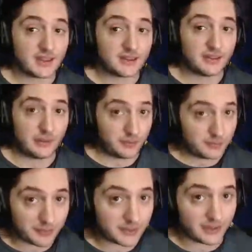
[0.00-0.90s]
they wouldn't be
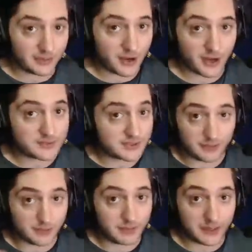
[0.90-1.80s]
able to kill the mobs, they
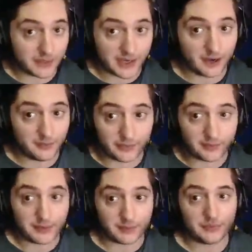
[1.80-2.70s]
wouldn't be able to help, they wouldn't
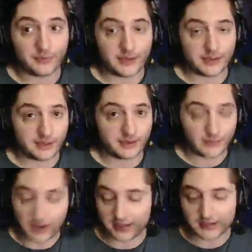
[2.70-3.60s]
be able to do anything,
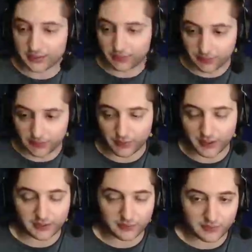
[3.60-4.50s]
right? So you run
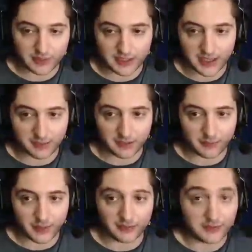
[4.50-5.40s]
into a dynamic
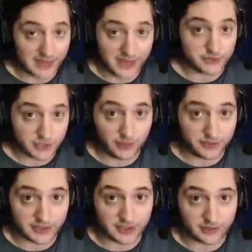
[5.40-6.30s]
where the town's going
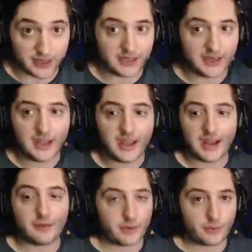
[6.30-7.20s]
to degrade,
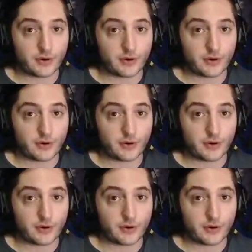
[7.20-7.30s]
and we were a